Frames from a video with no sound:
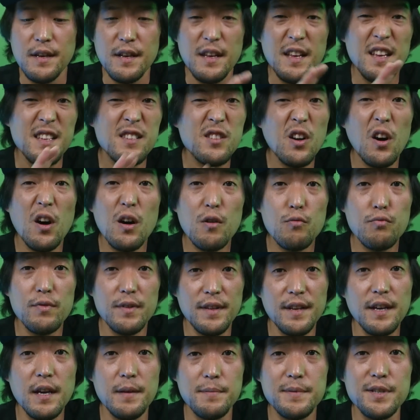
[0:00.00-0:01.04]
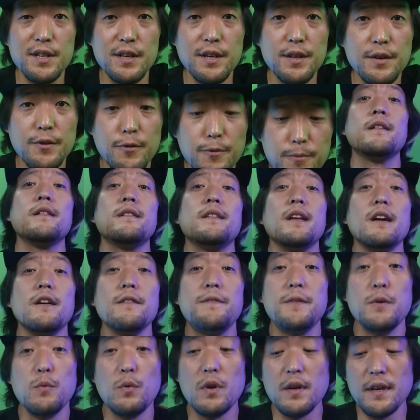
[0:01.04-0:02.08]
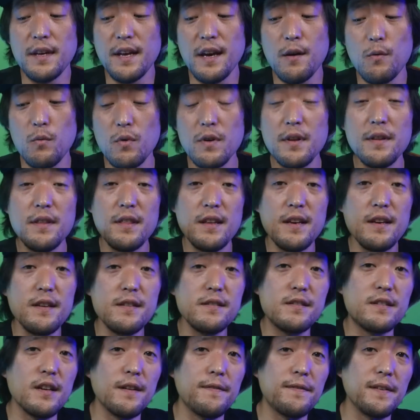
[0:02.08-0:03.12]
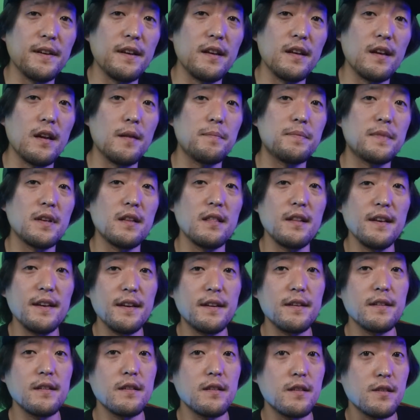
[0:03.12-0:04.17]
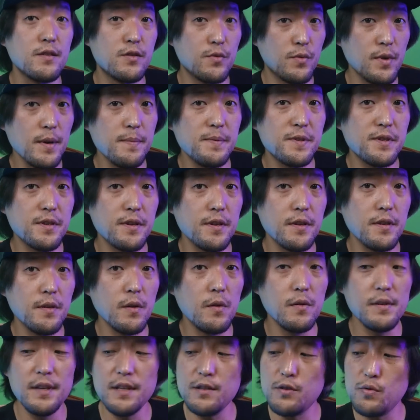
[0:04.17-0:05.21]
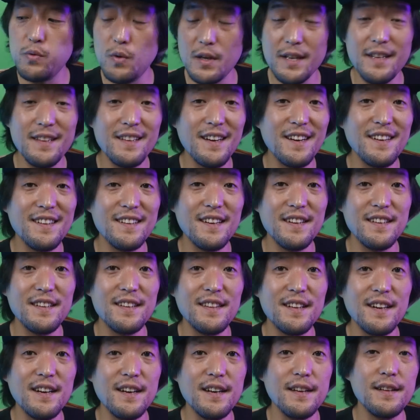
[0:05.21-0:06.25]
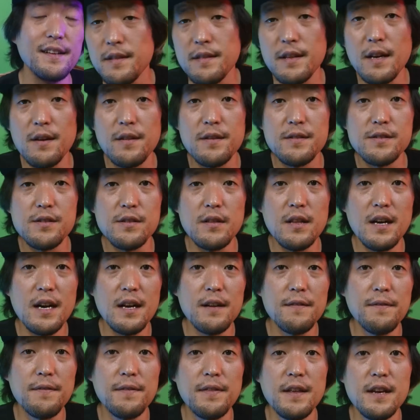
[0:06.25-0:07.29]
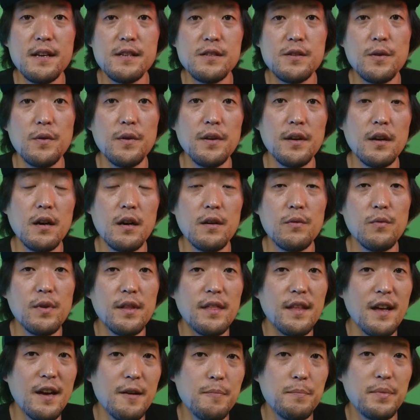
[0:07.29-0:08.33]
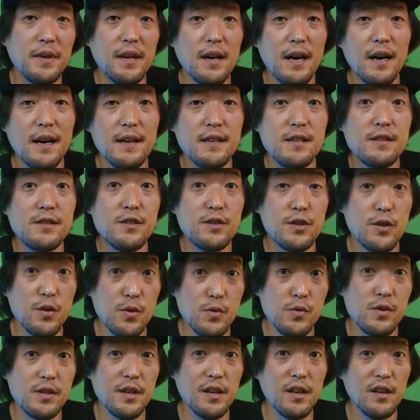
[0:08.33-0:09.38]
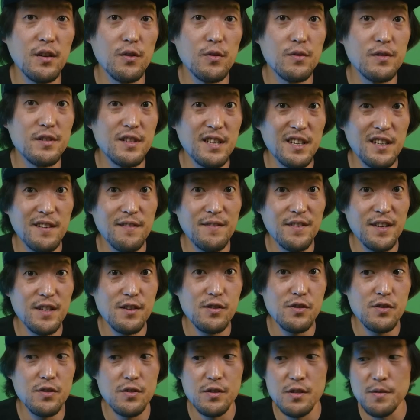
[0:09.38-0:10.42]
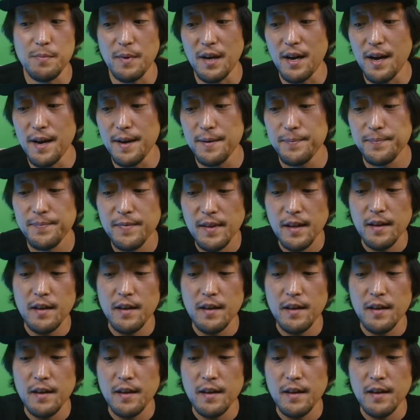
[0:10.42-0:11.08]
It's all really up to you. Now, if you want to get one of these, definitely hit up the link in the description, only $29.99. Now, there's a lot of things going on with FBI using your TVs to spy.